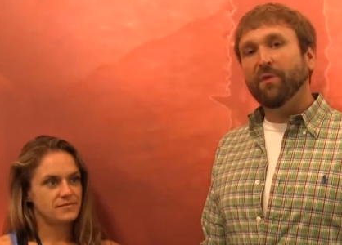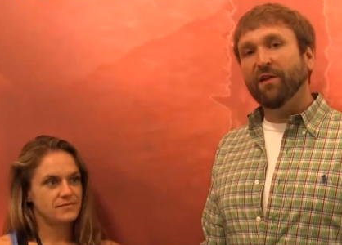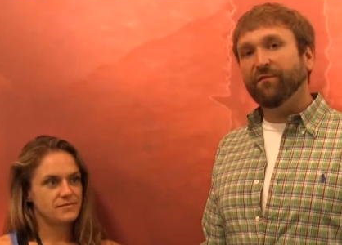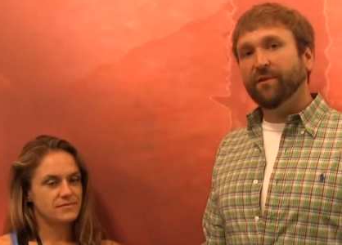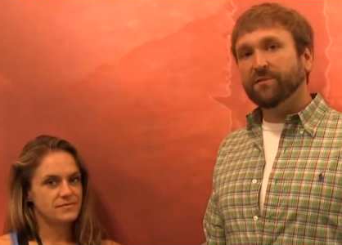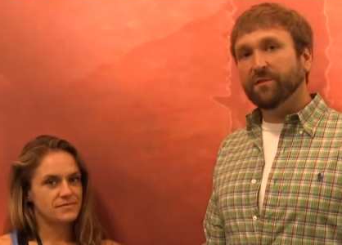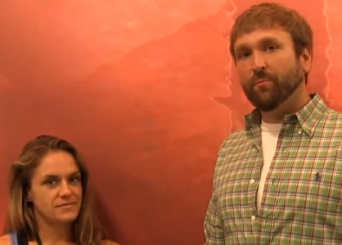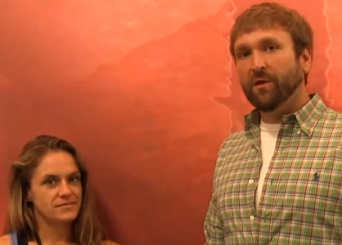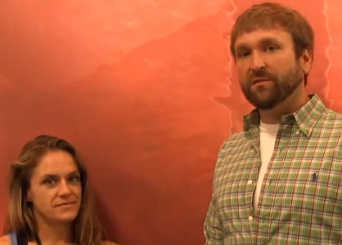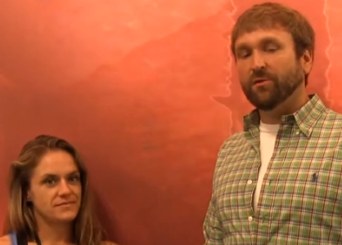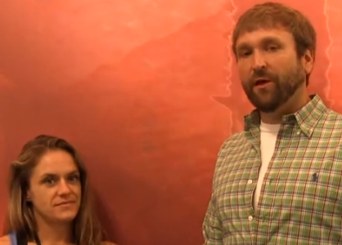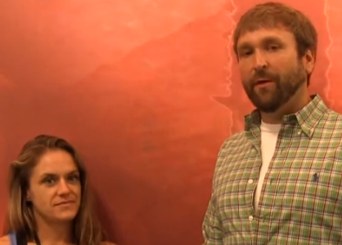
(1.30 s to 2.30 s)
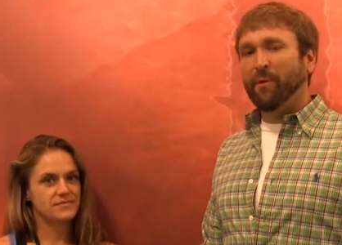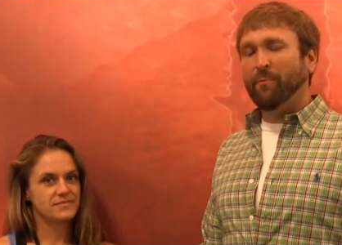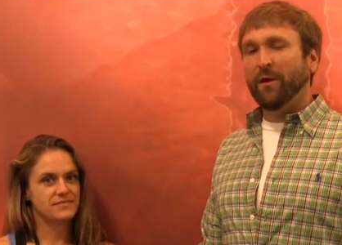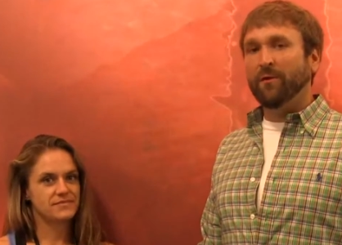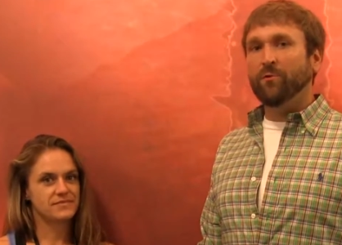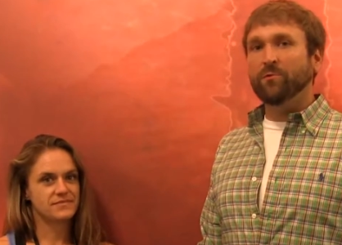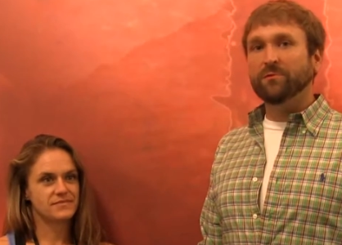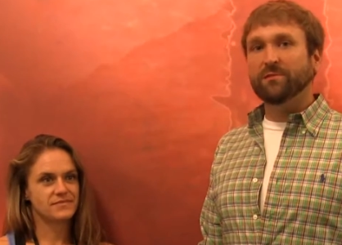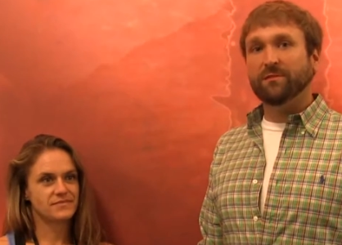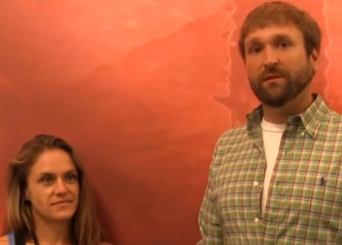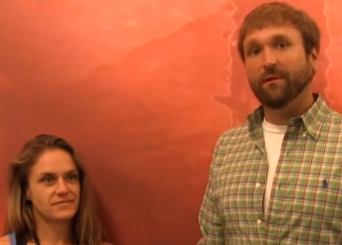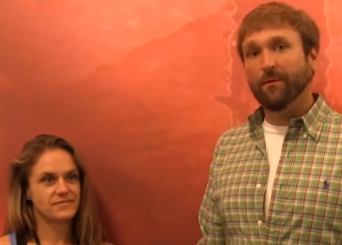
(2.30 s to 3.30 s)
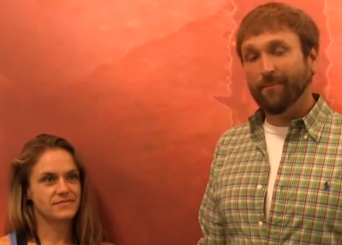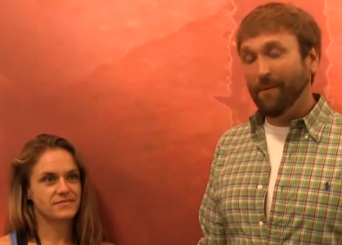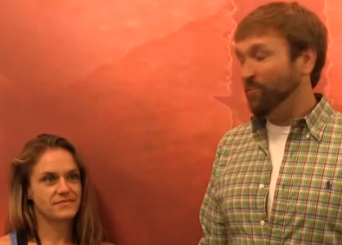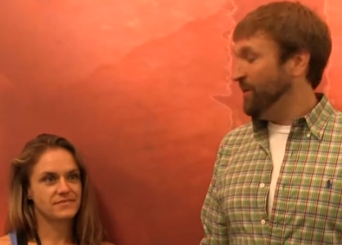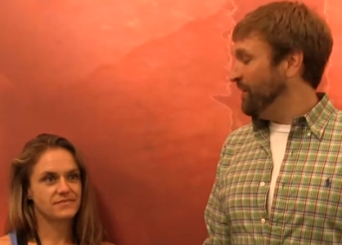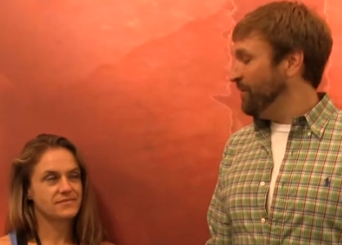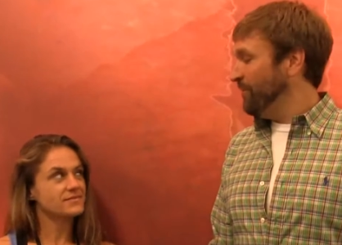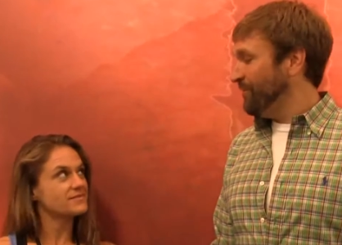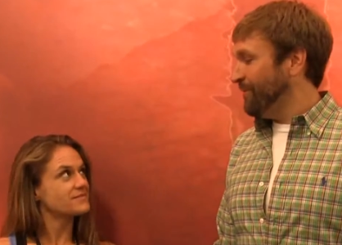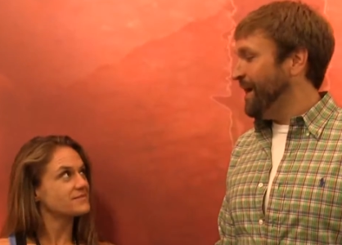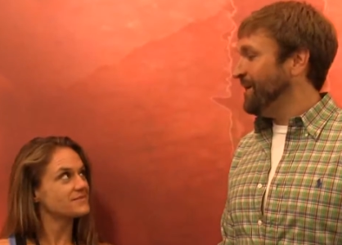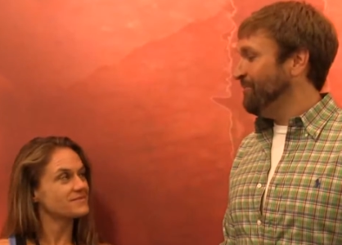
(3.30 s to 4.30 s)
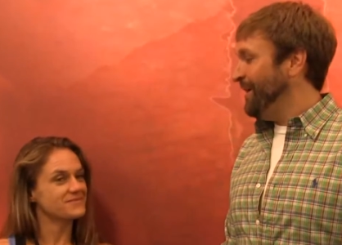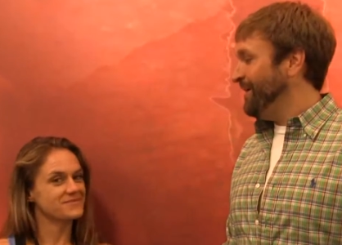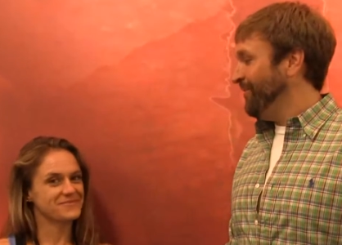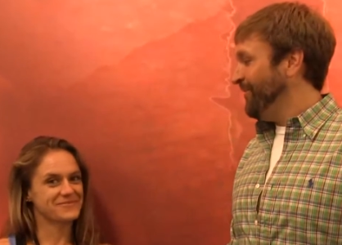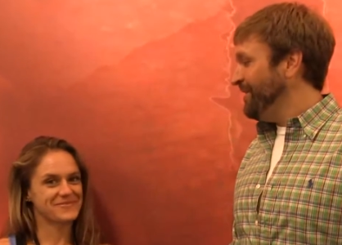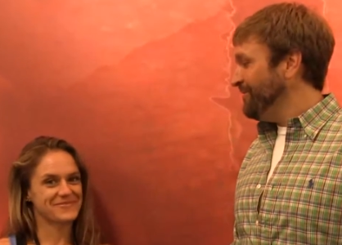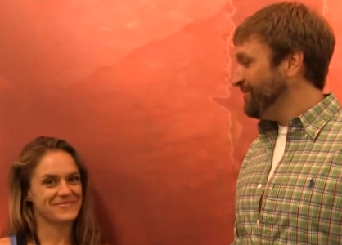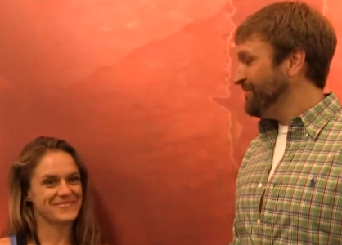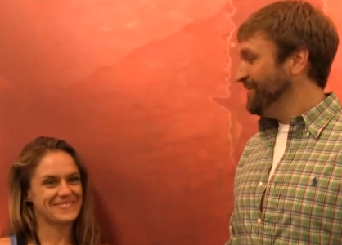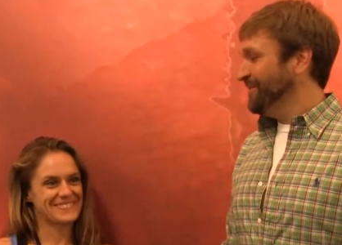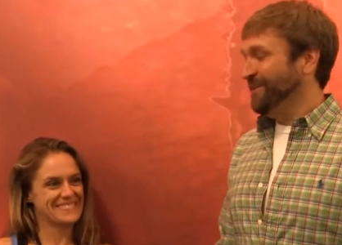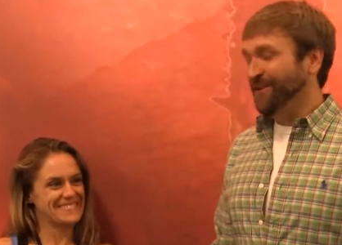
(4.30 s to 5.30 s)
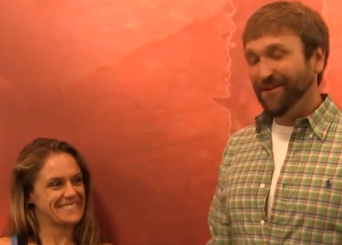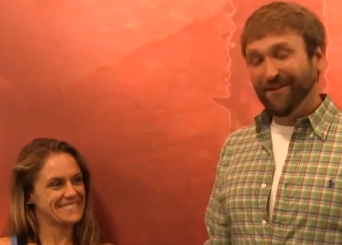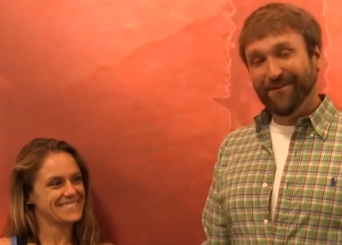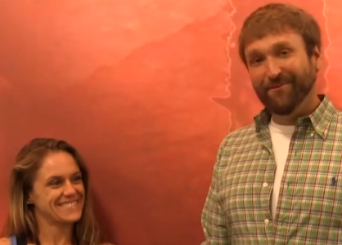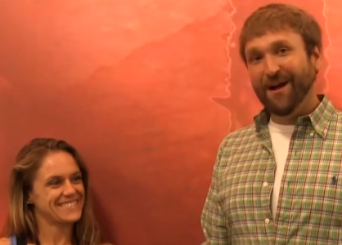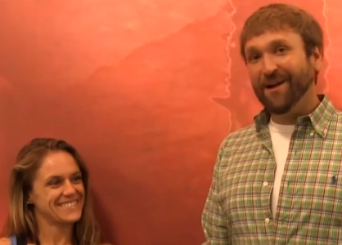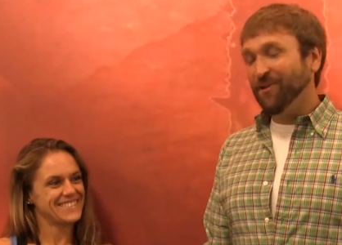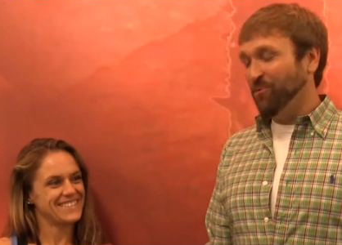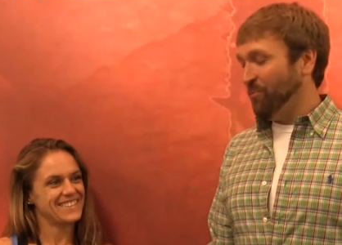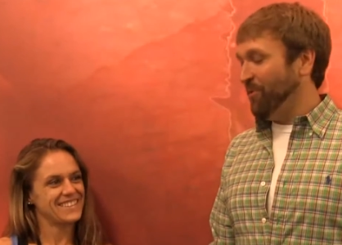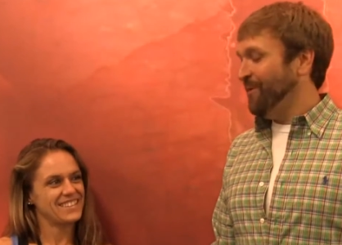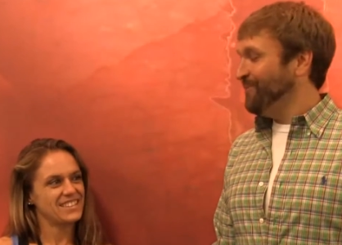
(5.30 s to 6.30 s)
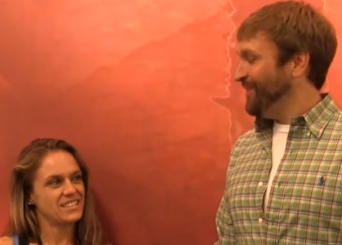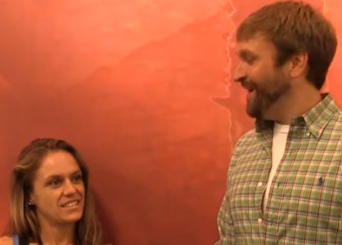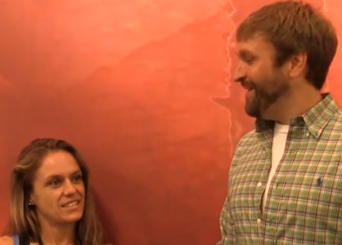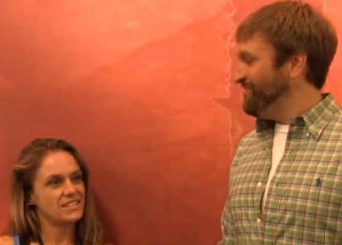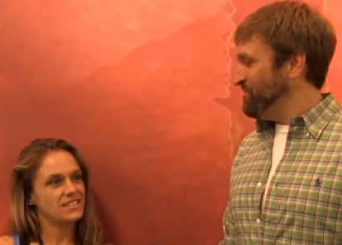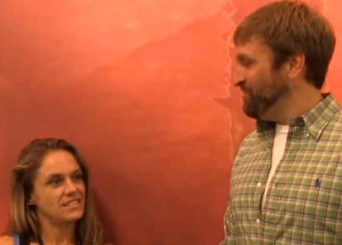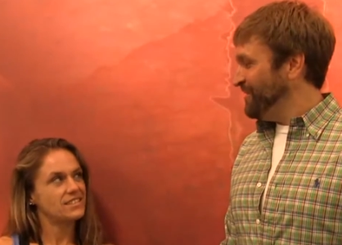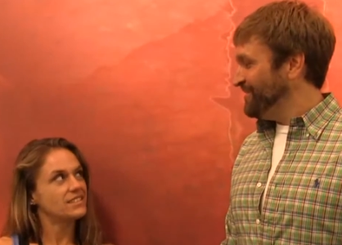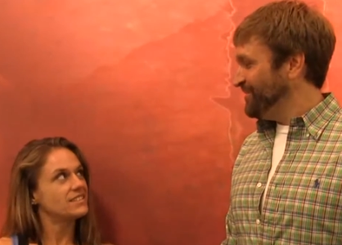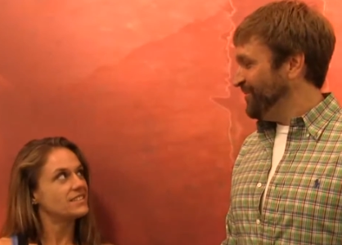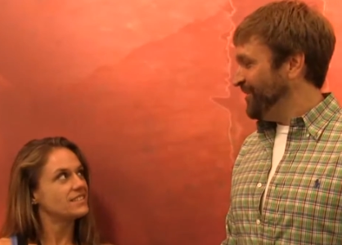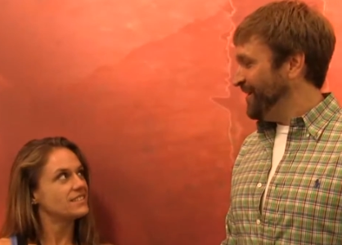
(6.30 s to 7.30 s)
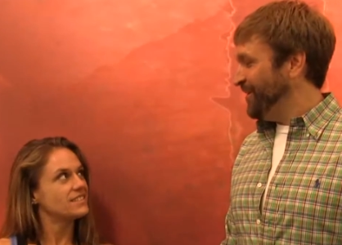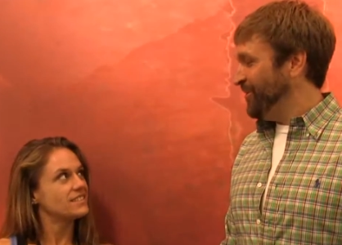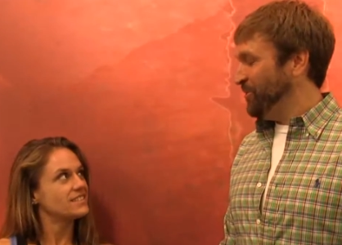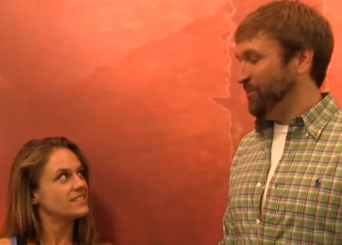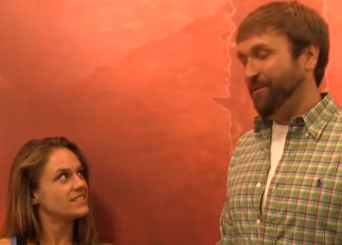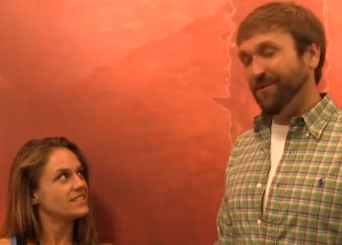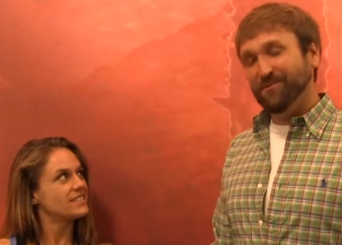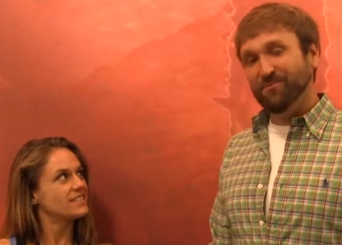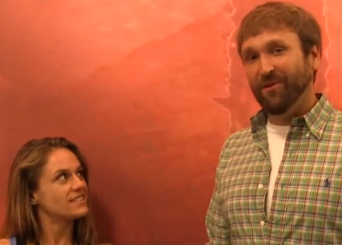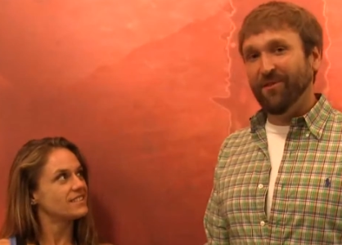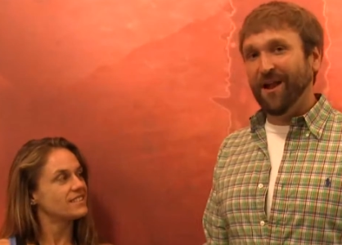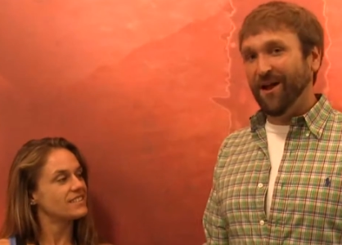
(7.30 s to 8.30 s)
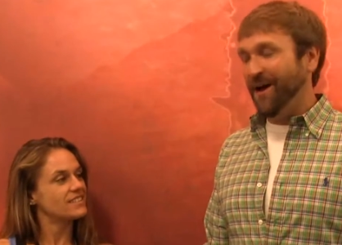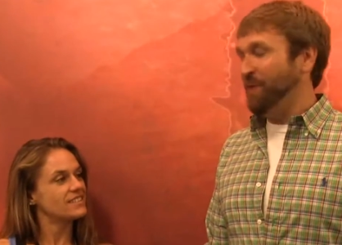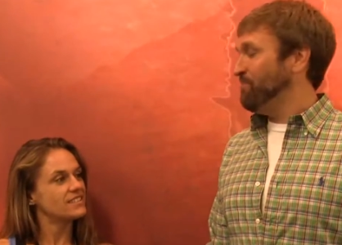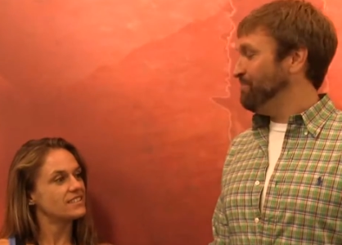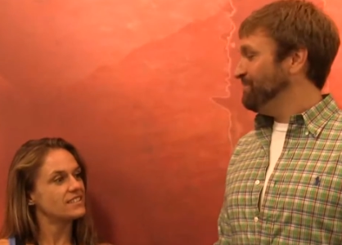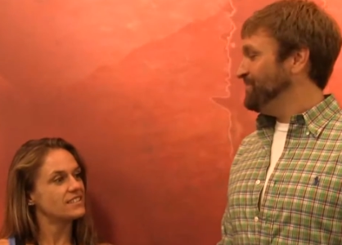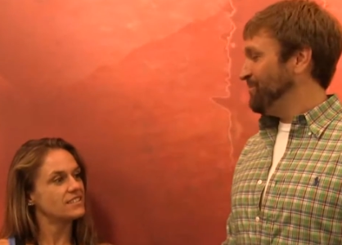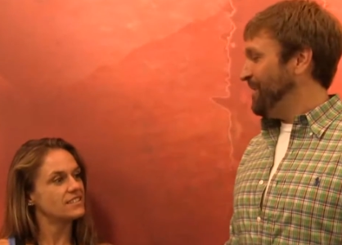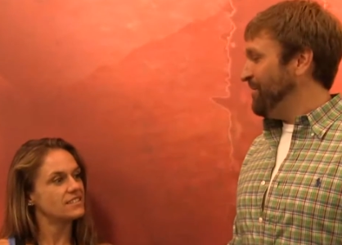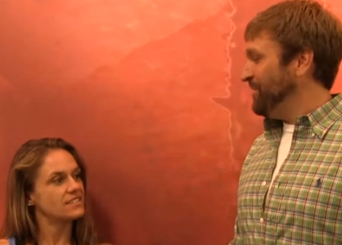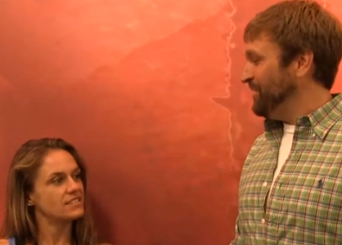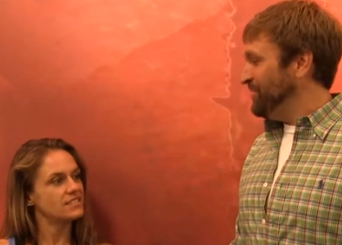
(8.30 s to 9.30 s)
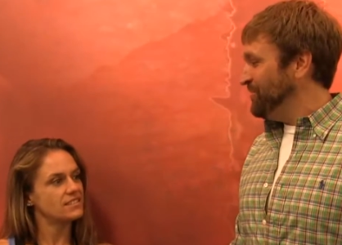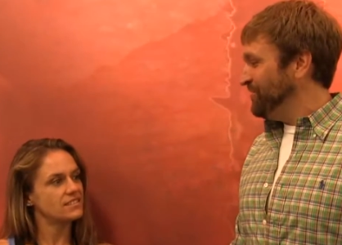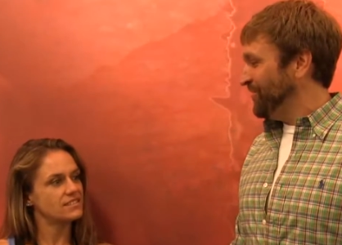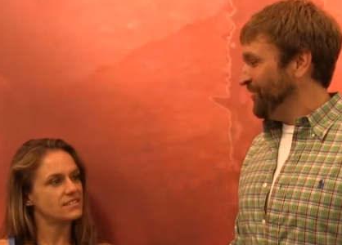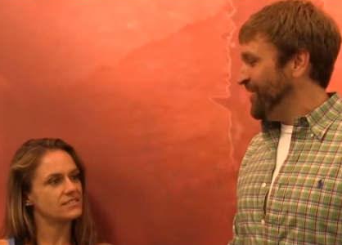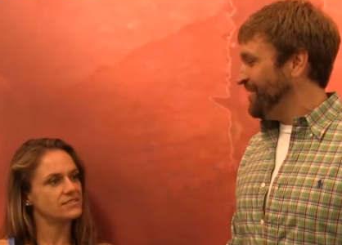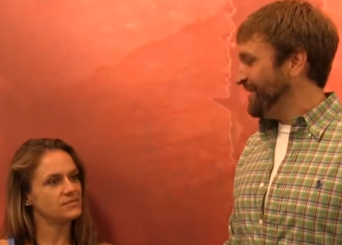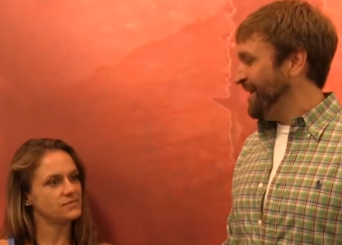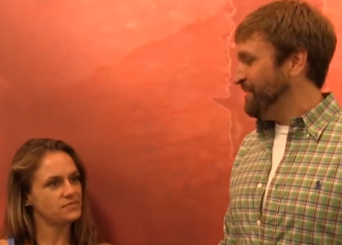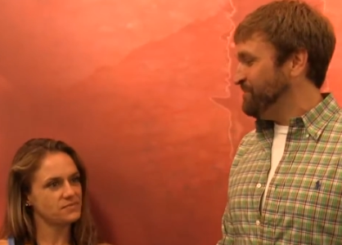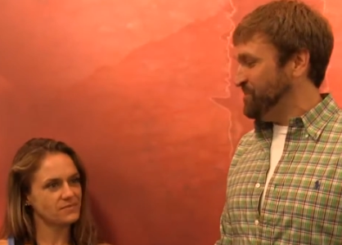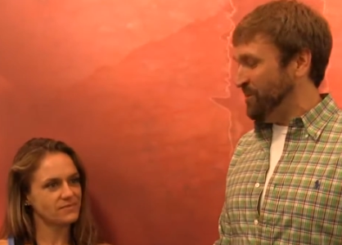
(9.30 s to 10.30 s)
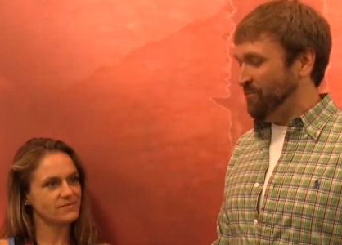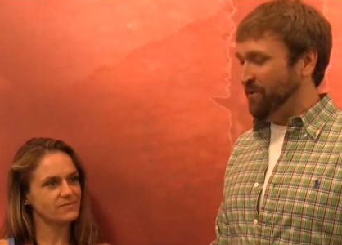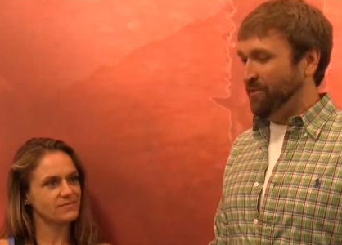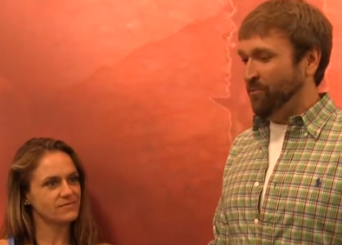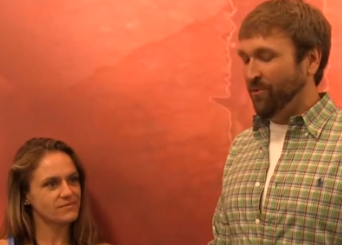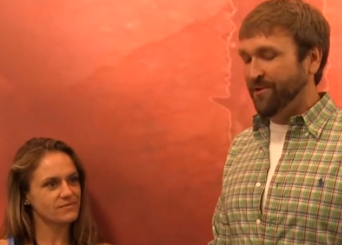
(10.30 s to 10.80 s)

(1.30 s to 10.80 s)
Speaker 1: Ben Fearson, Minnesota MMA News, here with Rocky Magdaleno. Rocky, we're pumped to have you in Minnesota. I know there's been a lot of hype surrounding you for a long time. Jeremy and the